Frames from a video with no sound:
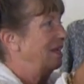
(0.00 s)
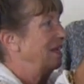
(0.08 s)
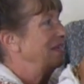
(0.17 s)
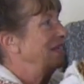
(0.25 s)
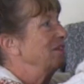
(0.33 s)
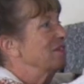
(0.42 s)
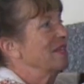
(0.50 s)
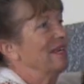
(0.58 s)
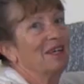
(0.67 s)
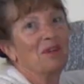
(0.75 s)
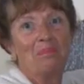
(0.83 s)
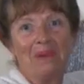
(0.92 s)
and it looks like
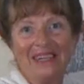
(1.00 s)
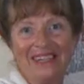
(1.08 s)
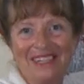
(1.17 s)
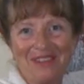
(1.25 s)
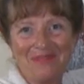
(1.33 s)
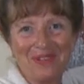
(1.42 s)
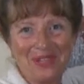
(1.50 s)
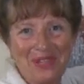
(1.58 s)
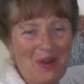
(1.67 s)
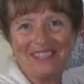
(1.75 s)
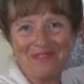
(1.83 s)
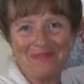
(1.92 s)
a completely different
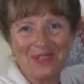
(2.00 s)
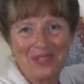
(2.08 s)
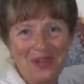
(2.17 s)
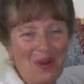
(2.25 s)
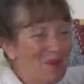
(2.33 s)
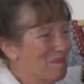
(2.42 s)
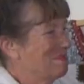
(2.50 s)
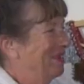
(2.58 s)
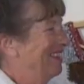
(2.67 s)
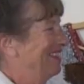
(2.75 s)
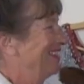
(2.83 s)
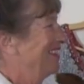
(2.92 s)
top.
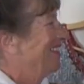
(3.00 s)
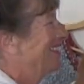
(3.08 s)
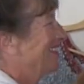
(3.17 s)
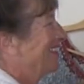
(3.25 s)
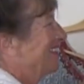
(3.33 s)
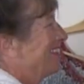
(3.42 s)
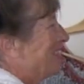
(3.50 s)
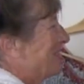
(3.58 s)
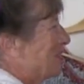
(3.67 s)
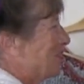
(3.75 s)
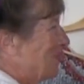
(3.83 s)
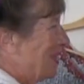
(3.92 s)
This is called the
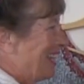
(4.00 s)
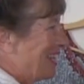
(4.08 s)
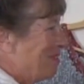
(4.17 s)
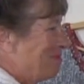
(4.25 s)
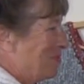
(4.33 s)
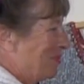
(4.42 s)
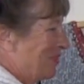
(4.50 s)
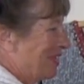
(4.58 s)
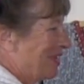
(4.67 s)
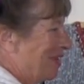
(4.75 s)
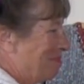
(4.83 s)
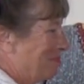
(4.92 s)
Little Born Top
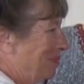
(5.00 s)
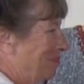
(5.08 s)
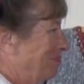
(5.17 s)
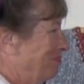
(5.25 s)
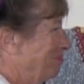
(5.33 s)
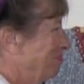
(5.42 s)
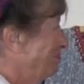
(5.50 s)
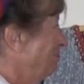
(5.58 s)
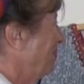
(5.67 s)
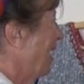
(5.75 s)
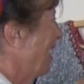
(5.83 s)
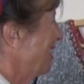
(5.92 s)
pattern
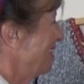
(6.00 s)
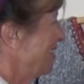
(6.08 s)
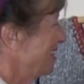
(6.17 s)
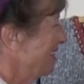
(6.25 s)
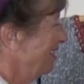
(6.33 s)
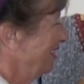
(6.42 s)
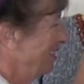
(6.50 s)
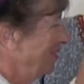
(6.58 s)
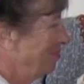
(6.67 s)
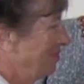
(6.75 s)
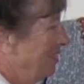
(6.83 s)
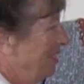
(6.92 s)
design.
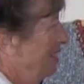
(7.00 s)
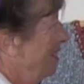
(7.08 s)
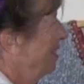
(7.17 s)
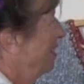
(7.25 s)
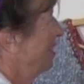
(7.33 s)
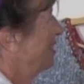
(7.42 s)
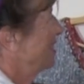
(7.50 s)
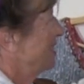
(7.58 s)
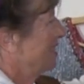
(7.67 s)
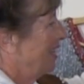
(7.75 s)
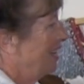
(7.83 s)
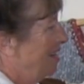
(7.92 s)
Just stick it
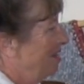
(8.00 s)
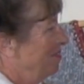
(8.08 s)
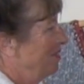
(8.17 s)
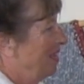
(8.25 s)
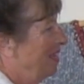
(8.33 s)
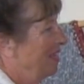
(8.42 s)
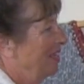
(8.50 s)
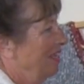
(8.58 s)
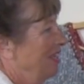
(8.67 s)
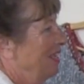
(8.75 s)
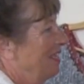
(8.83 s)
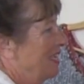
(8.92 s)
over the
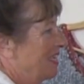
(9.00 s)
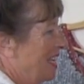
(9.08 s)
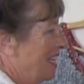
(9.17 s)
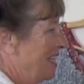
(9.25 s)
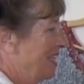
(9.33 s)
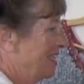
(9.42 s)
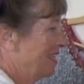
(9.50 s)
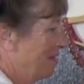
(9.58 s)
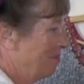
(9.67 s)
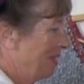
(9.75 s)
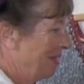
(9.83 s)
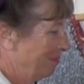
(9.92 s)
tailor's dummy,
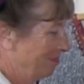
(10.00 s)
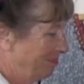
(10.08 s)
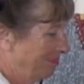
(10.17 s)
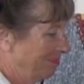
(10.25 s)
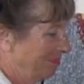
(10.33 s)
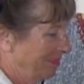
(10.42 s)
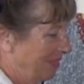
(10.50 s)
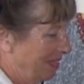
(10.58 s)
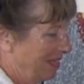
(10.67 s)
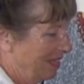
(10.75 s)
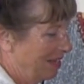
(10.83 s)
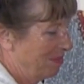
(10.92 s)
and we've
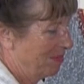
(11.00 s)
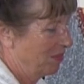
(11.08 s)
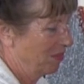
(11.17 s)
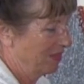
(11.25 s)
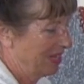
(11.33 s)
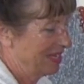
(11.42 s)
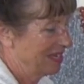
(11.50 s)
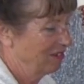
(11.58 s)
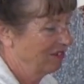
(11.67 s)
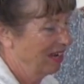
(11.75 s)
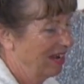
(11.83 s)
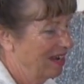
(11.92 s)
got these long
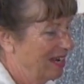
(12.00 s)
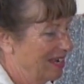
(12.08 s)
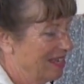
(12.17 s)
lines,